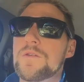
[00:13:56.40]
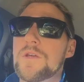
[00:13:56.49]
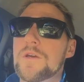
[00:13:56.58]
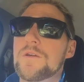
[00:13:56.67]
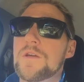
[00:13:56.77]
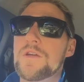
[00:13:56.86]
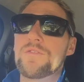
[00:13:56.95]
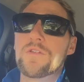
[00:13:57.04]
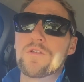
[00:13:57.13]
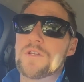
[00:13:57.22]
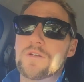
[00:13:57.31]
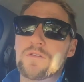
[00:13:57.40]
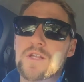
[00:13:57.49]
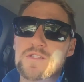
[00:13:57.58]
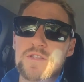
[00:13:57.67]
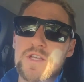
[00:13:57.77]
even
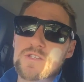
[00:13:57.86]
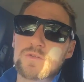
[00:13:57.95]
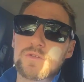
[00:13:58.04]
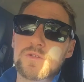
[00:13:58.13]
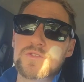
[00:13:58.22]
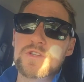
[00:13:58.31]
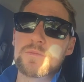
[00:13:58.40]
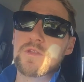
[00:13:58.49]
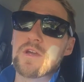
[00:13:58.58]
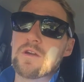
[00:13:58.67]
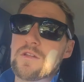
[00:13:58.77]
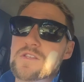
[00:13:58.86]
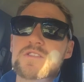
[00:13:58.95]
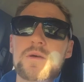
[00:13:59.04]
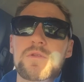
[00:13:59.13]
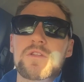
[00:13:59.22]
that's a good little tip there, and that's
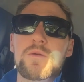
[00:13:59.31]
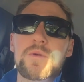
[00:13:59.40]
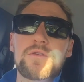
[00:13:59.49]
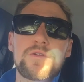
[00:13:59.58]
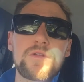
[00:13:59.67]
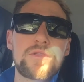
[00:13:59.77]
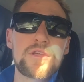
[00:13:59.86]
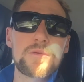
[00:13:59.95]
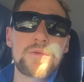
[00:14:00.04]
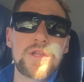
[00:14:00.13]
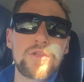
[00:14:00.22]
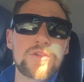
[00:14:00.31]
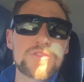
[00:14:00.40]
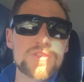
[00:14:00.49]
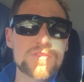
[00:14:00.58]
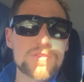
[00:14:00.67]
something that I've been really thinking about a
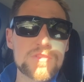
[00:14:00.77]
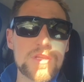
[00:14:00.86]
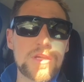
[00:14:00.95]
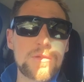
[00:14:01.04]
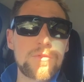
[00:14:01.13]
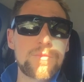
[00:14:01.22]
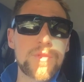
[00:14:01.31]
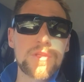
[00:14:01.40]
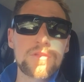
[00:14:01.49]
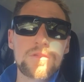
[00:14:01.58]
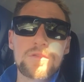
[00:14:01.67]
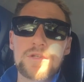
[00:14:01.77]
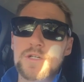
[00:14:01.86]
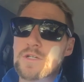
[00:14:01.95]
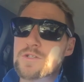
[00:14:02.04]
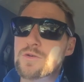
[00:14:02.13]
lot since I've been
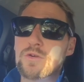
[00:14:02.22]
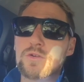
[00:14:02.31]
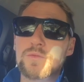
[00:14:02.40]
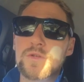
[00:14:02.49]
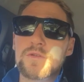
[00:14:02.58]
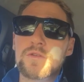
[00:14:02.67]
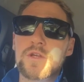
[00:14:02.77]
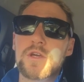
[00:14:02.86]
talking with